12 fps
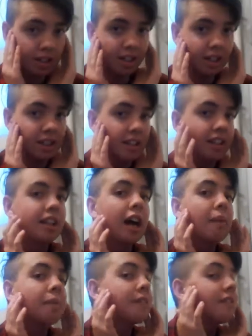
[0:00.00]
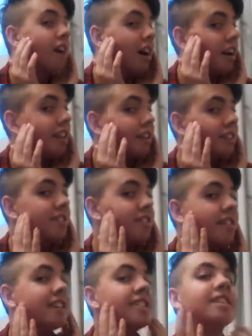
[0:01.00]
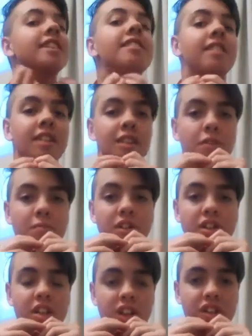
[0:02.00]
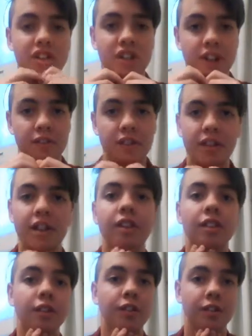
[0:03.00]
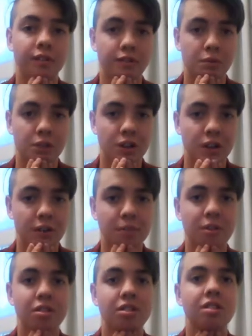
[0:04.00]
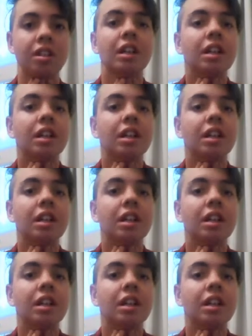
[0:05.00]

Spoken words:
Like there's a couple of tiny little strands here and along my chin. I just shaved the other day though for work because